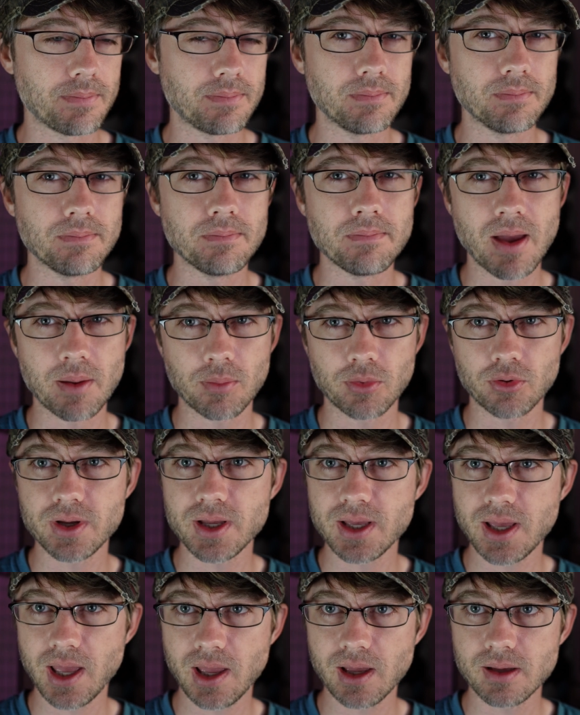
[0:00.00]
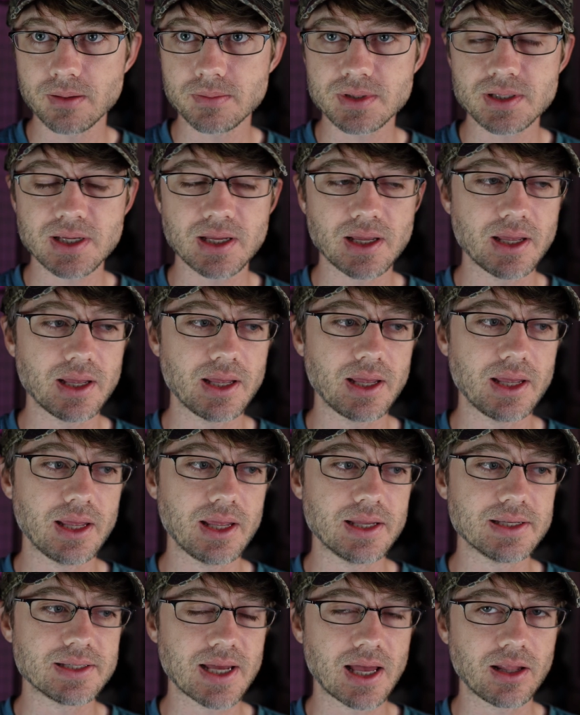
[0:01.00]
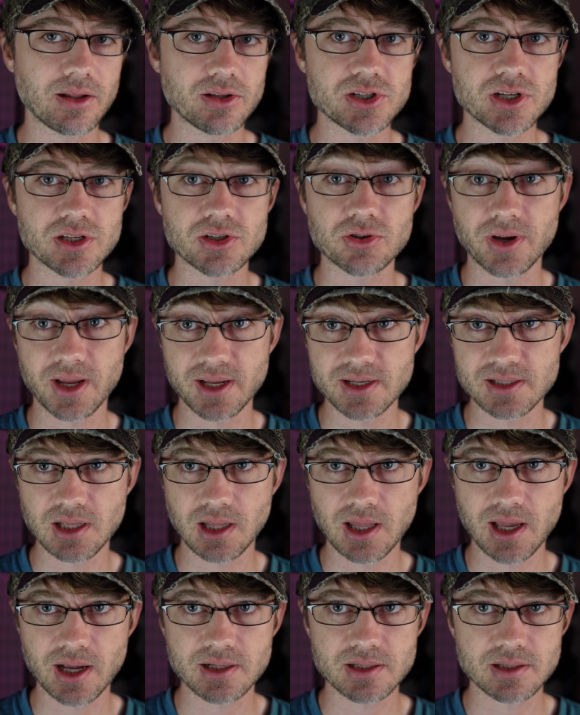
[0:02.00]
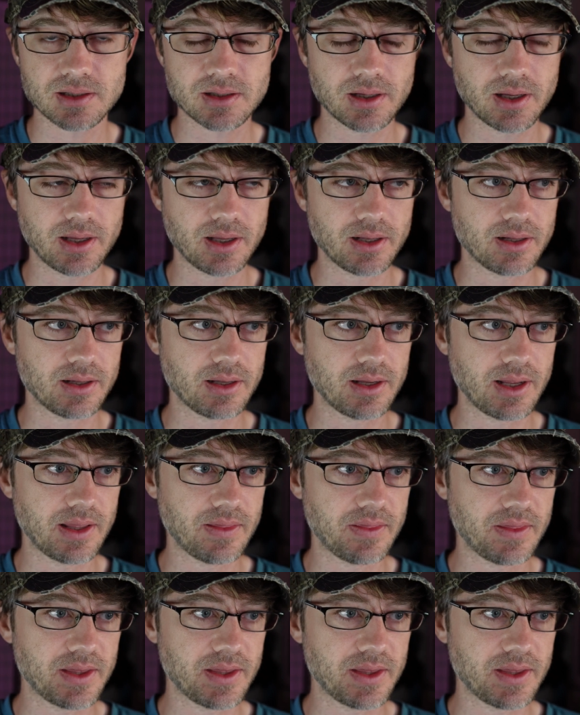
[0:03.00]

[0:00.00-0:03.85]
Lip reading: memory games. Intelligence or intellect in